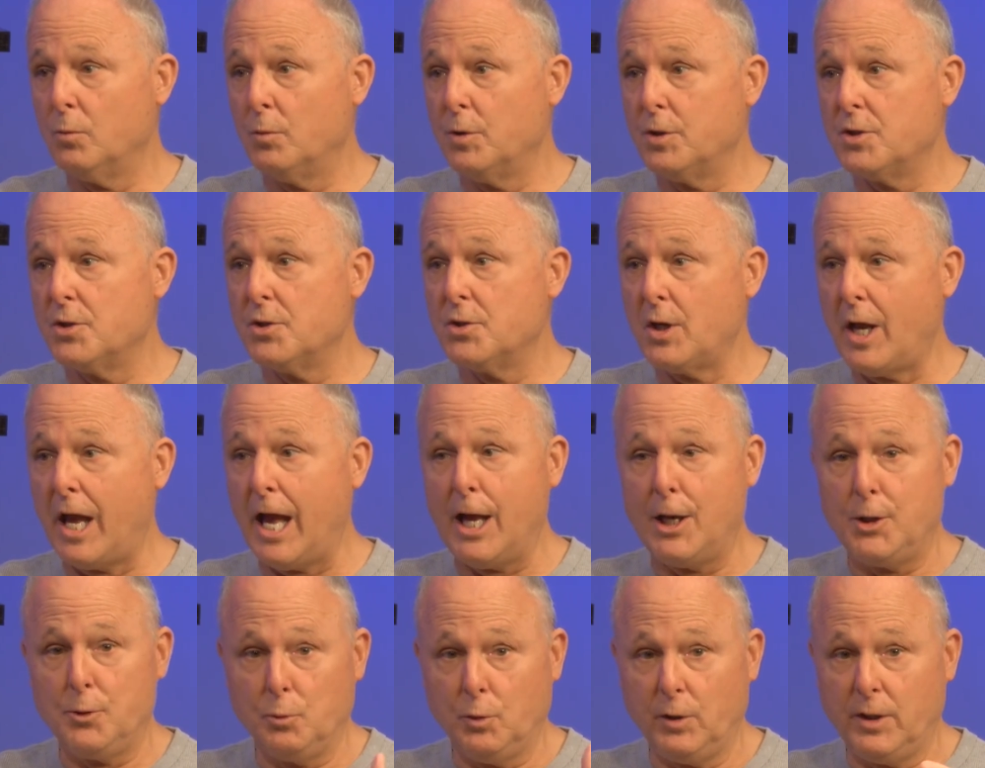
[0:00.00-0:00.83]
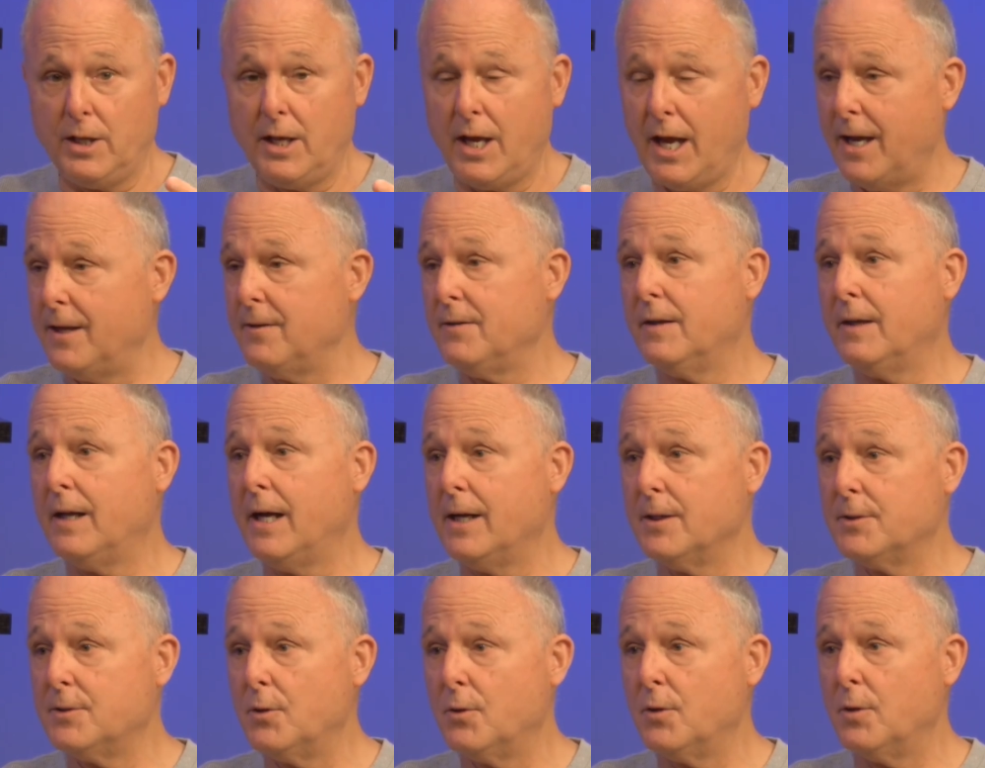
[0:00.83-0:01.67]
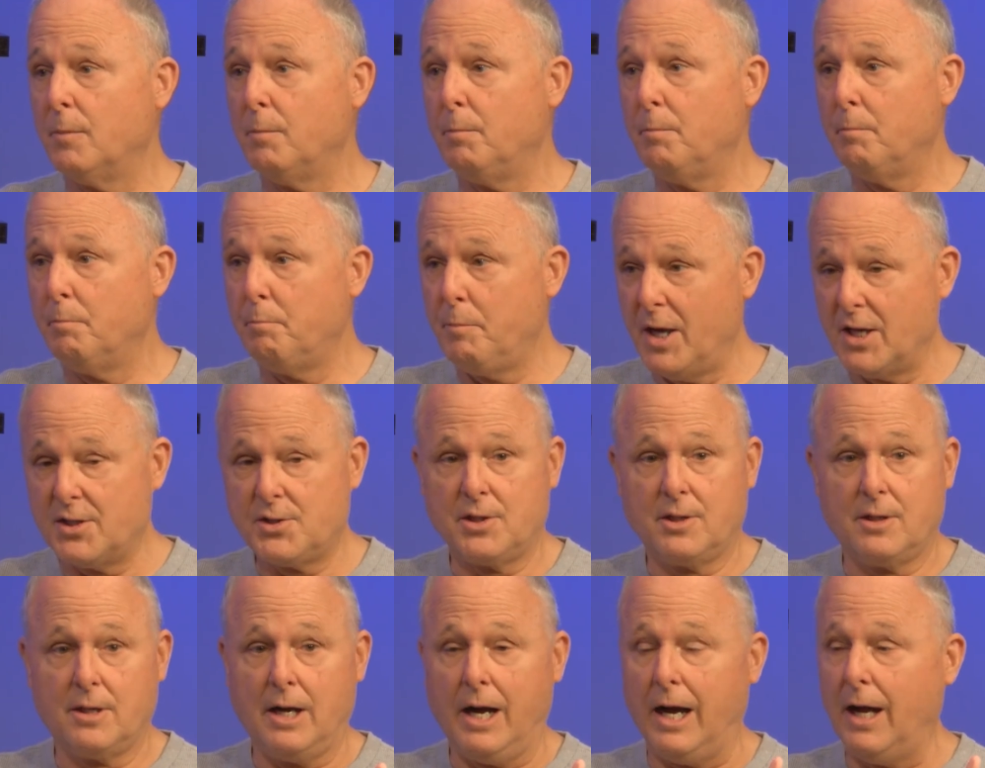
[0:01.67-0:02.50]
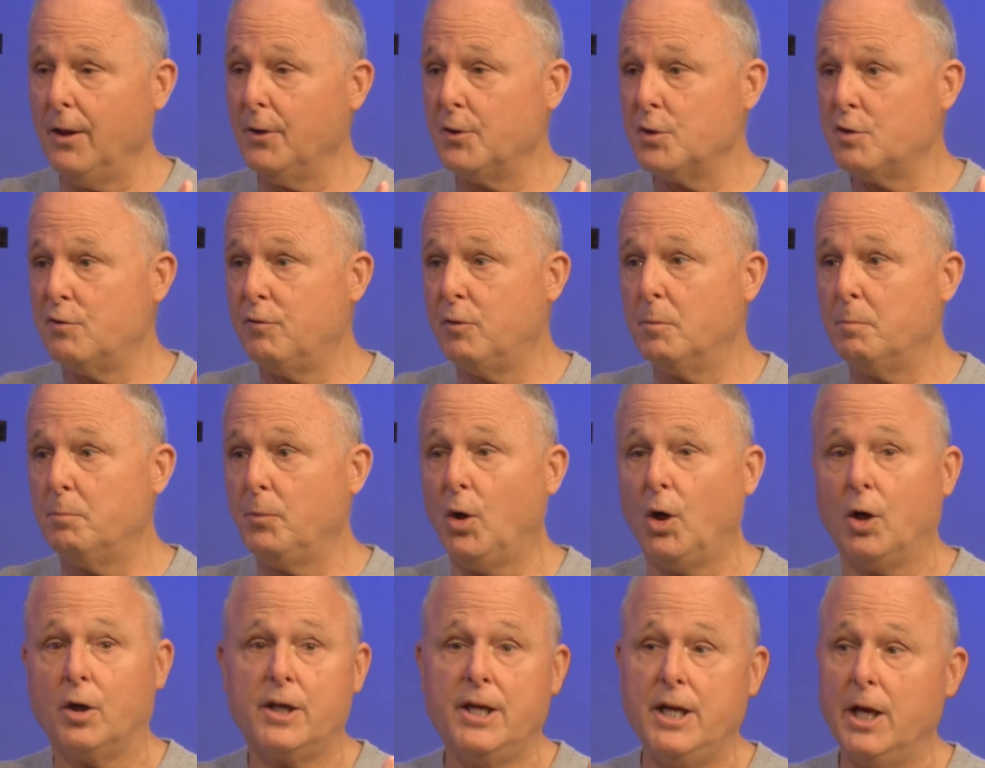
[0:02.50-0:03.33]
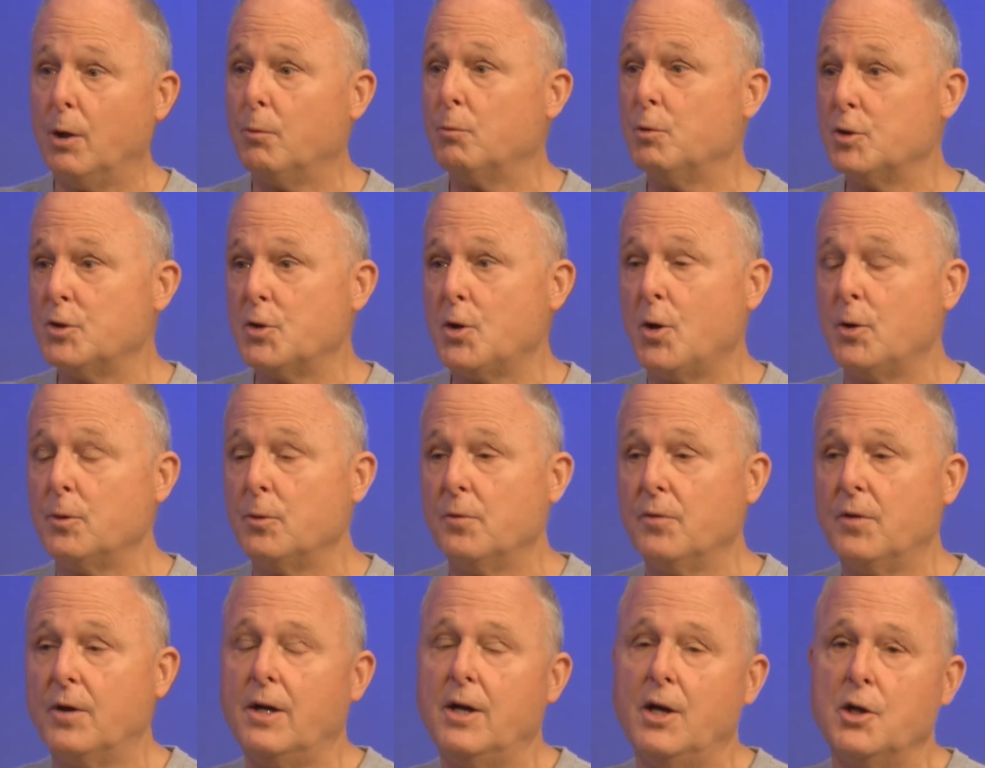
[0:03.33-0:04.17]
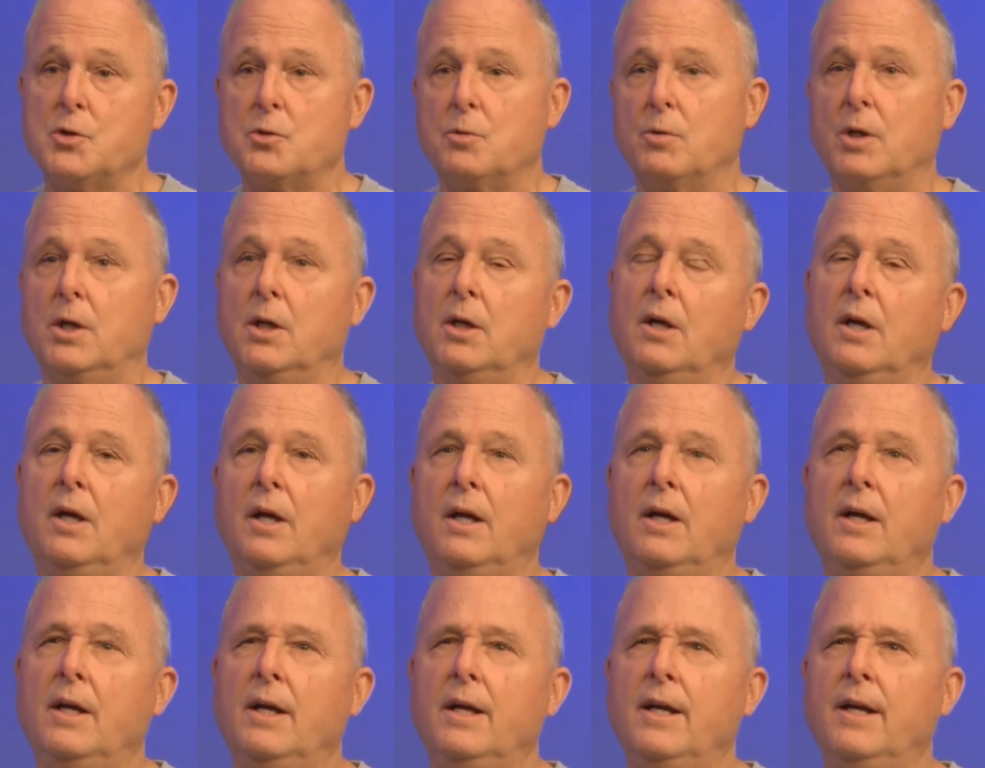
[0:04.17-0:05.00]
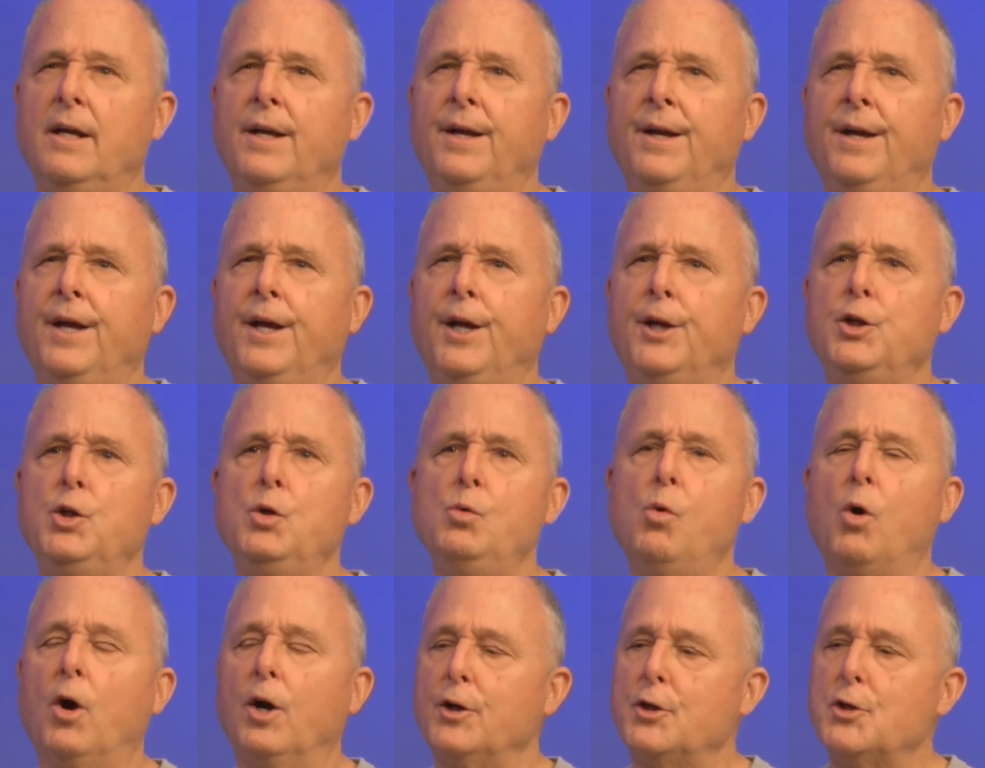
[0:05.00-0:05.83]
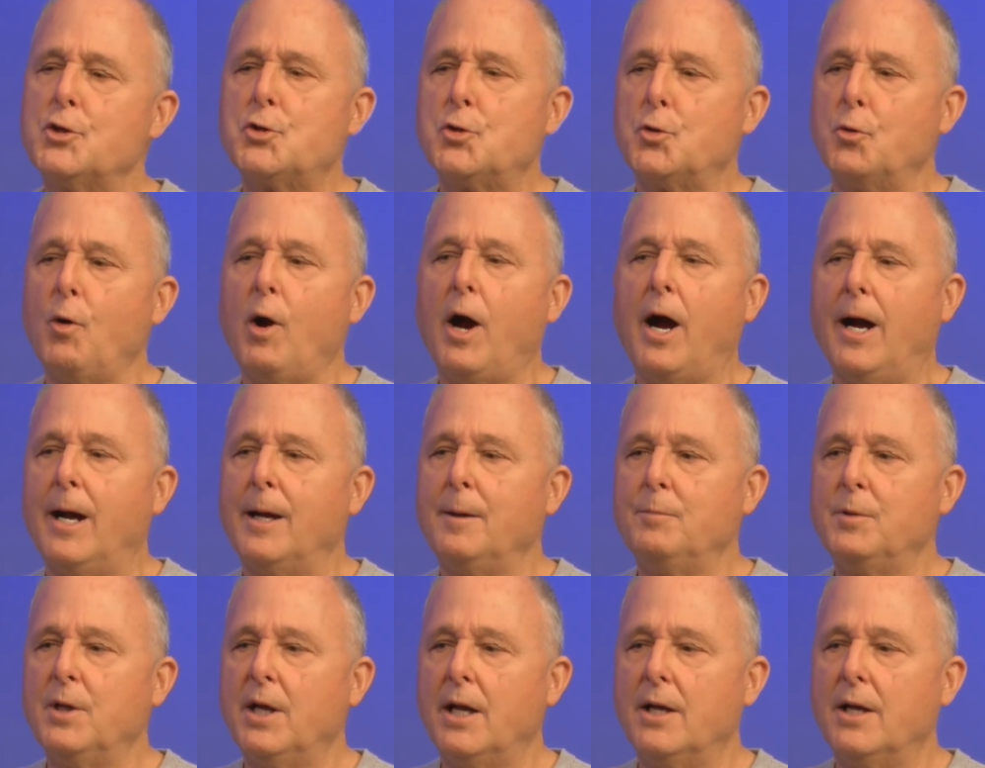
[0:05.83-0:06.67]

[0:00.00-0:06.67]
which is annually handed out to the best college football kick returner in the country. And you are described as...